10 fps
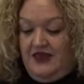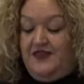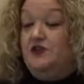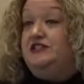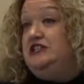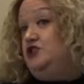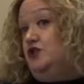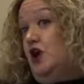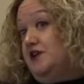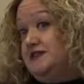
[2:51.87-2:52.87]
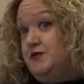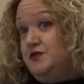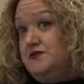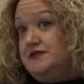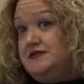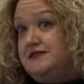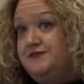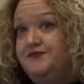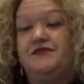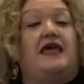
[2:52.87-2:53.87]
There are digital hospitals,
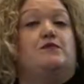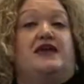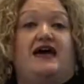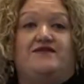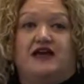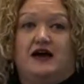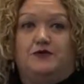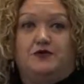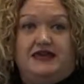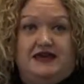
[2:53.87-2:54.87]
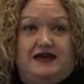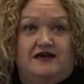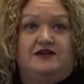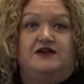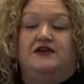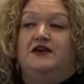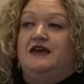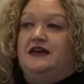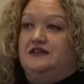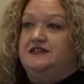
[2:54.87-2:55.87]
and we have a couple here
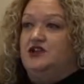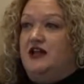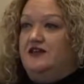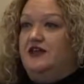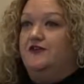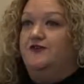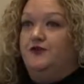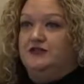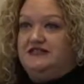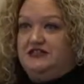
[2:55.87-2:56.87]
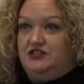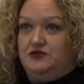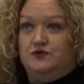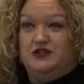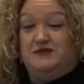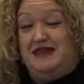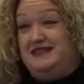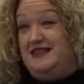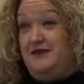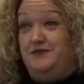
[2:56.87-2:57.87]
in Australia that are fully digital, which
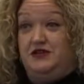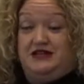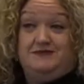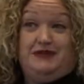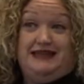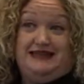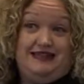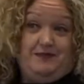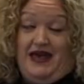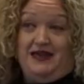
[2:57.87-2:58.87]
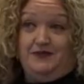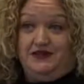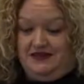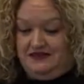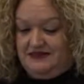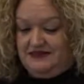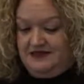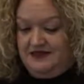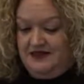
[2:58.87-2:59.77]
means they're completely paperless.